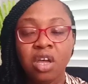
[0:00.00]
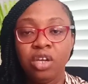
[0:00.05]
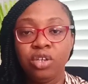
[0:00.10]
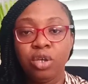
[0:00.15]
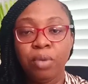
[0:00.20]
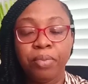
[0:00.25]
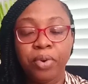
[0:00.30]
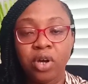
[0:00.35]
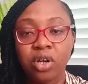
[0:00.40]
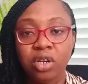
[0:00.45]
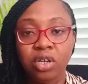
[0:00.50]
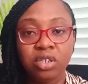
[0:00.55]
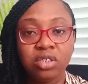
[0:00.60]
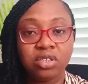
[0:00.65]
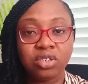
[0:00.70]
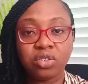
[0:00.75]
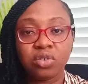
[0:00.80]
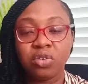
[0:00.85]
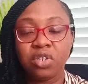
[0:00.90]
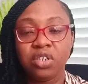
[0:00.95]
your butter
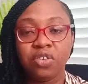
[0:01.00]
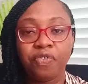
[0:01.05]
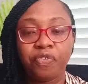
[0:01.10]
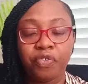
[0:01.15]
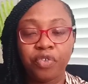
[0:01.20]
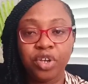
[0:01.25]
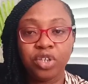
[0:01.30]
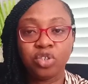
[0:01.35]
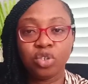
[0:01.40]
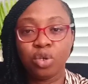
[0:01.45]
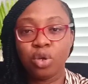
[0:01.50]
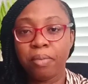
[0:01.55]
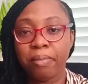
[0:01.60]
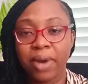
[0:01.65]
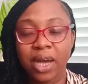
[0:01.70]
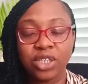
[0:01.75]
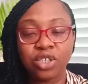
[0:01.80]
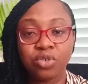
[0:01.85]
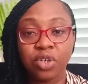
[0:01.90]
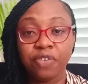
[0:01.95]
is stored in the fridge, or your
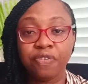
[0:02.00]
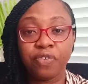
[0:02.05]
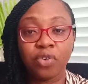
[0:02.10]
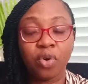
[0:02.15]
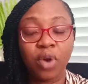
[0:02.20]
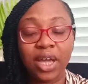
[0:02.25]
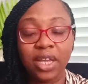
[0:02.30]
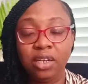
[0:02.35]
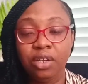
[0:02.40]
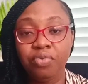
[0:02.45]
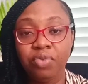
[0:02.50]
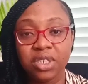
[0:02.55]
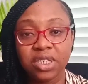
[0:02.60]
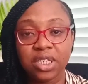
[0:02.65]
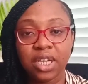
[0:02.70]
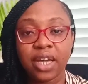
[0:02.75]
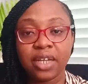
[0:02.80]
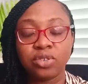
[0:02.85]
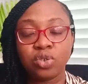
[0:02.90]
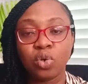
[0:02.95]
margarine for any
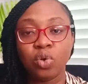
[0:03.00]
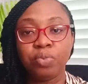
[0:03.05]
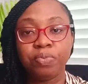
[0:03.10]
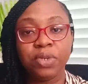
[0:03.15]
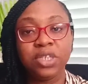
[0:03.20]
reason at all,